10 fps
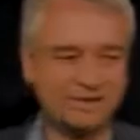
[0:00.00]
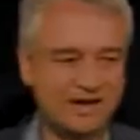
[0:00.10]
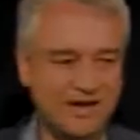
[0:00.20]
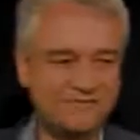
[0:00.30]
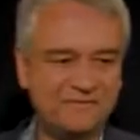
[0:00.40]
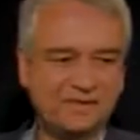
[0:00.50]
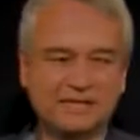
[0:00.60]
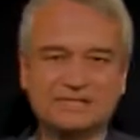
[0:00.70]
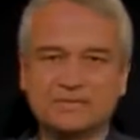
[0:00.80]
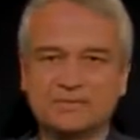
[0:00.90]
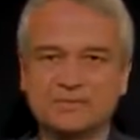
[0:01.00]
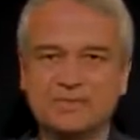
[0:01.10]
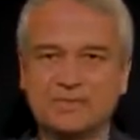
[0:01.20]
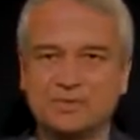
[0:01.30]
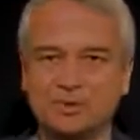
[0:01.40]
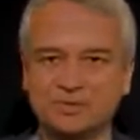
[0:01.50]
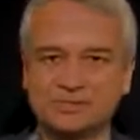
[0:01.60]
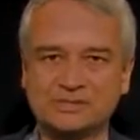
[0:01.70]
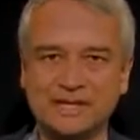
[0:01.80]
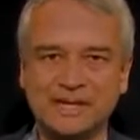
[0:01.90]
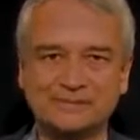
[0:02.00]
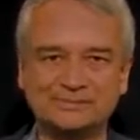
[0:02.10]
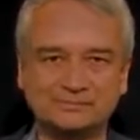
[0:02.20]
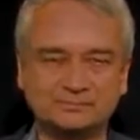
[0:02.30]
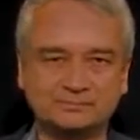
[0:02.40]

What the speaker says: So I feel like sigma should be proportional to n.